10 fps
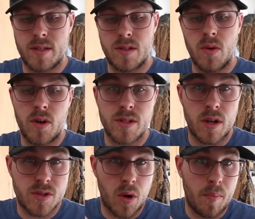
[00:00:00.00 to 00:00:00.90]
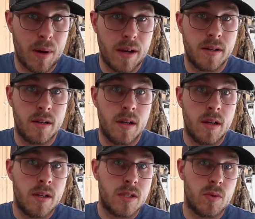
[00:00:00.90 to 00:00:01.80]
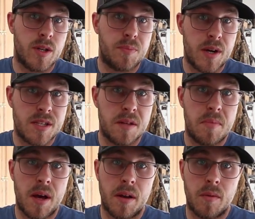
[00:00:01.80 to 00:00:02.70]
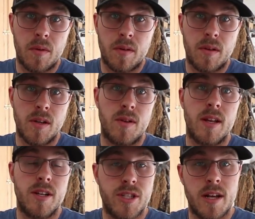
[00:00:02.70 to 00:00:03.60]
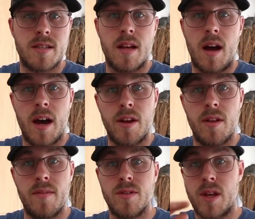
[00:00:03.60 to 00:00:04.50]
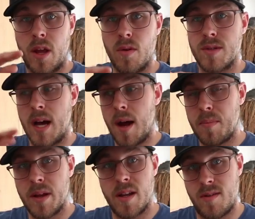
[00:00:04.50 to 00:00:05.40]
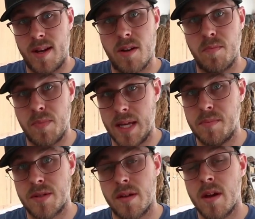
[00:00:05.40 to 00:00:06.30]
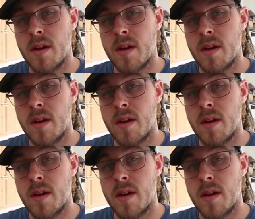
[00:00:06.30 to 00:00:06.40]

This door is also a button. So when you press the button, you can adjust the audio levels. It goes up and you hear beeps.